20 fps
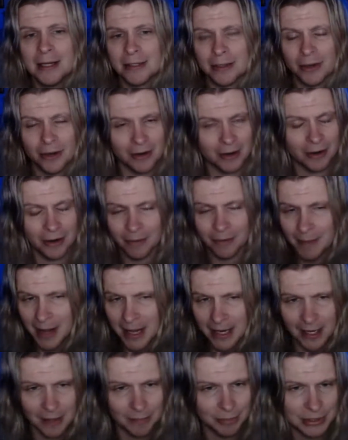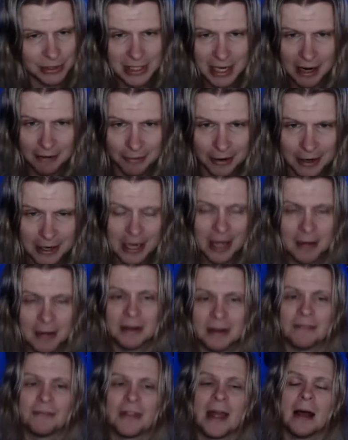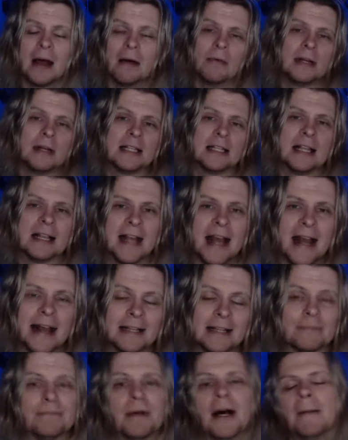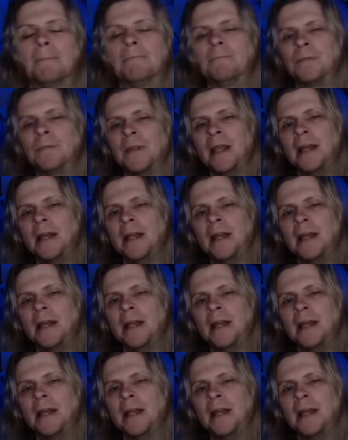Her makeup was covering it up if that was the case, but